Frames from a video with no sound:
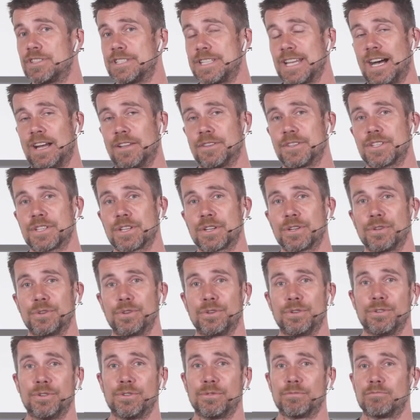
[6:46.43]
down
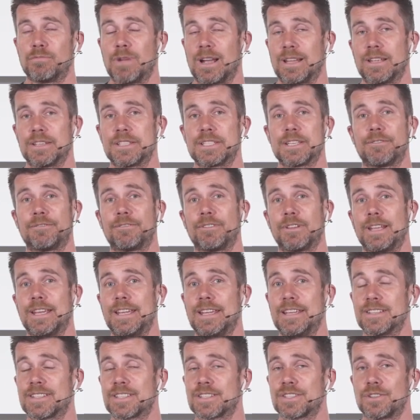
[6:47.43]
to
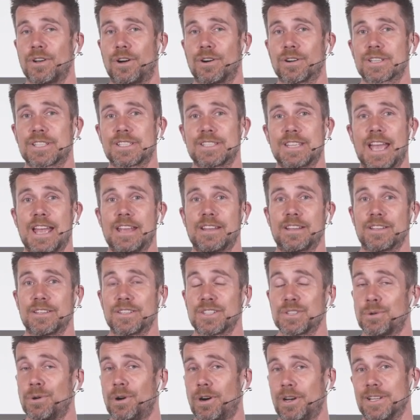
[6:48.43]
relatively stock
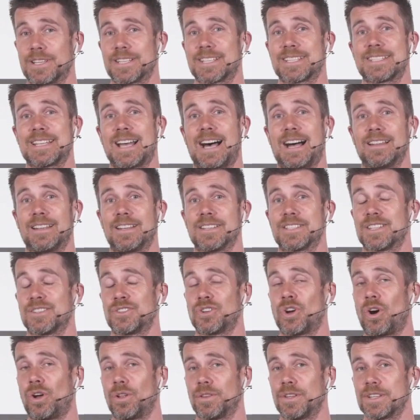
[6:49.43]
standard Toyota Starlets
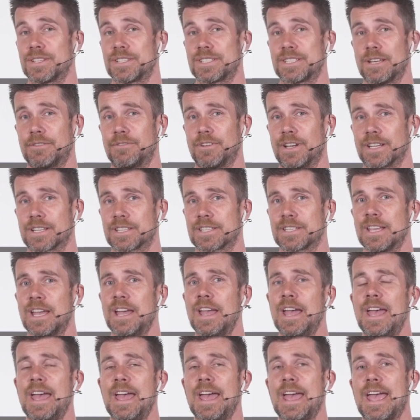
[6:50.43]
and Honda Civics,
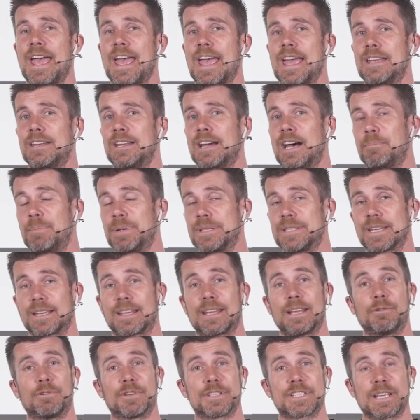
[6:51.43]
and
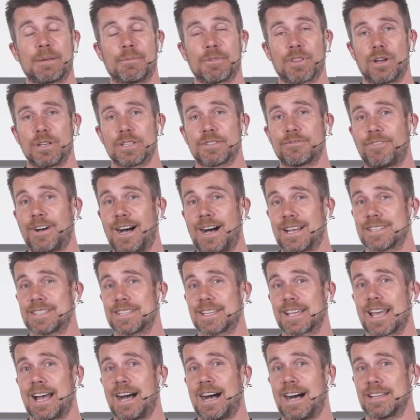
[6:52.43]
particularly with some of those
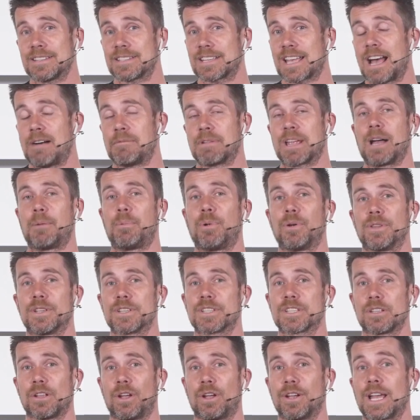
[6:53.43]
faster cars coming up on the
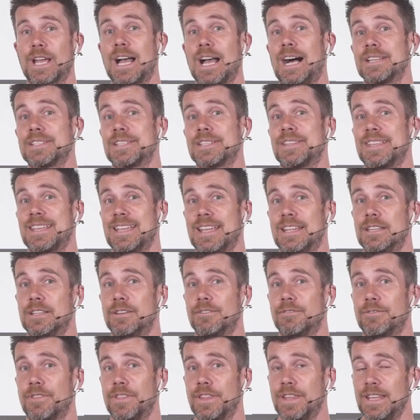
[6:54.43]
slow cars at the end
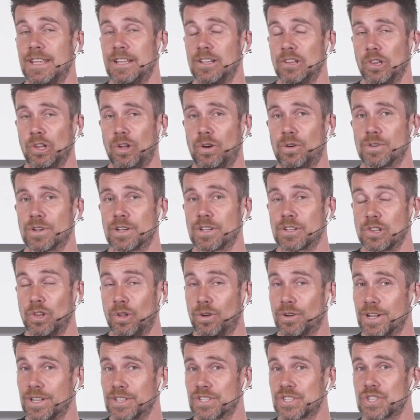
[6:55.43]
of the
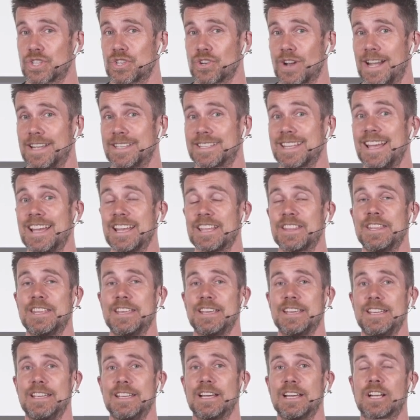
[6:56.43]
longer straights,
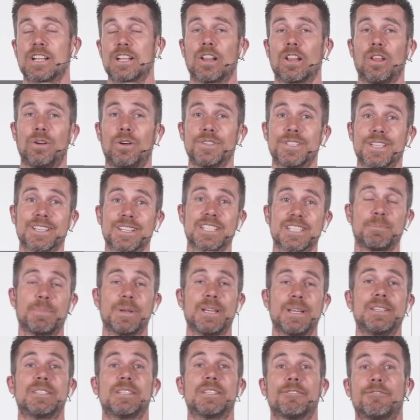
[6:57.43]
the closing
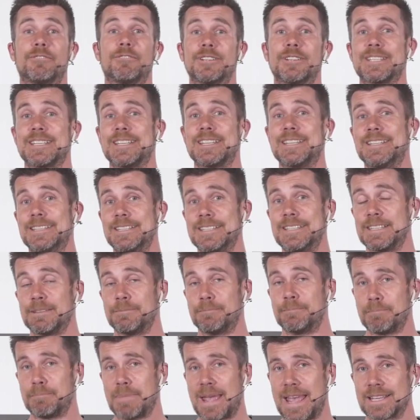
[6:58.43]
speed difference is
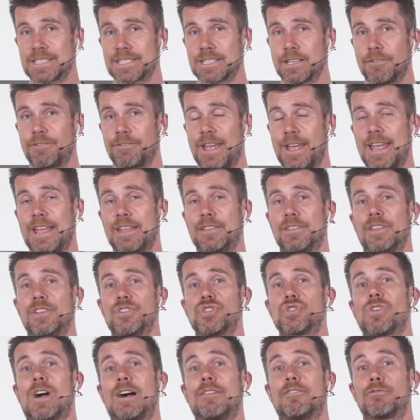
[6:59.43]
massive, and the
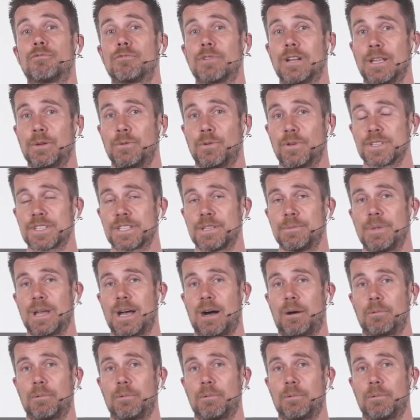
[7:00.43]
driver really wants to be